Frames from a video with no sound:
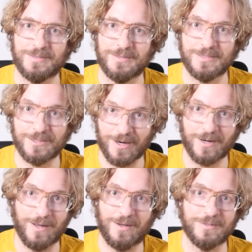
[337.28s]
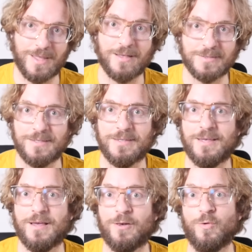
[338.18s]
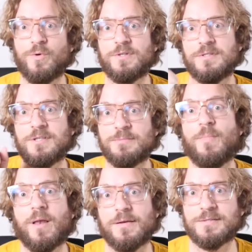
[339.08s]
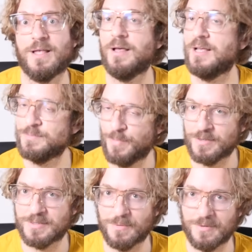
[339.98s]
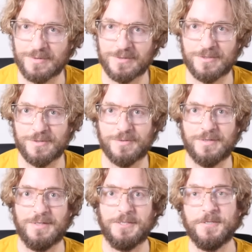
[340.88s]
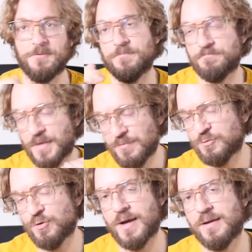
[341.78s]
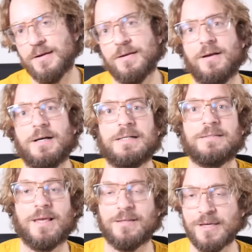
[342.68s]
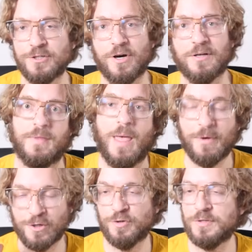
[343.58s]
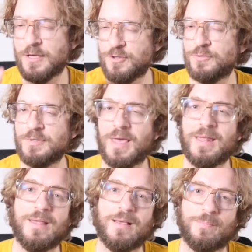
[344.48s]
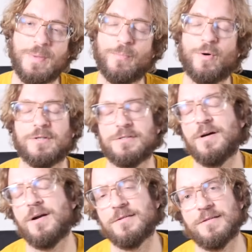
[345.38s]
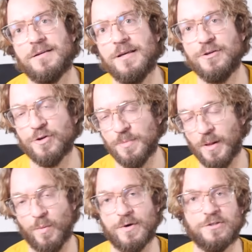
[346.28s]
the star on the LCD looks the smallest as possible. So give it a try. Take a test shot and make sure that you're getting pinpoint stars in your Milky Way